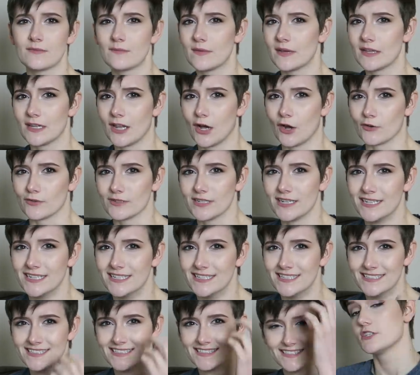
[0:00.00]
leave me alone.
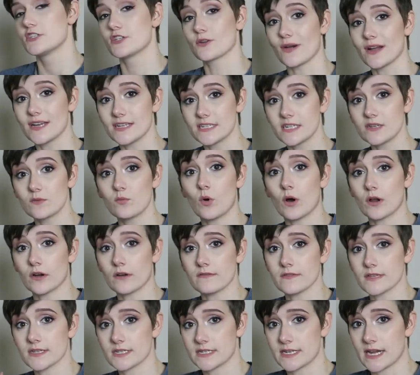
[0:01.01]
So I did
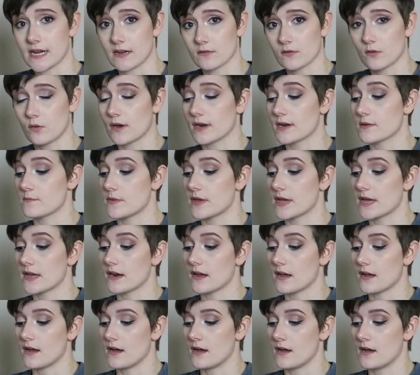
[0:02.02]
water this down quite a
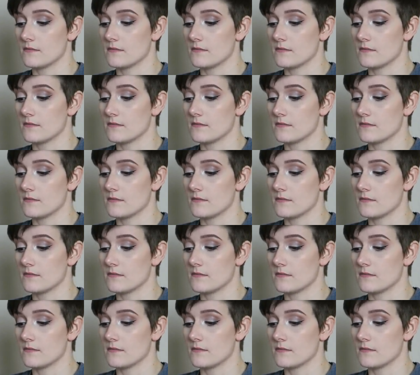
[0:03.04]
bit.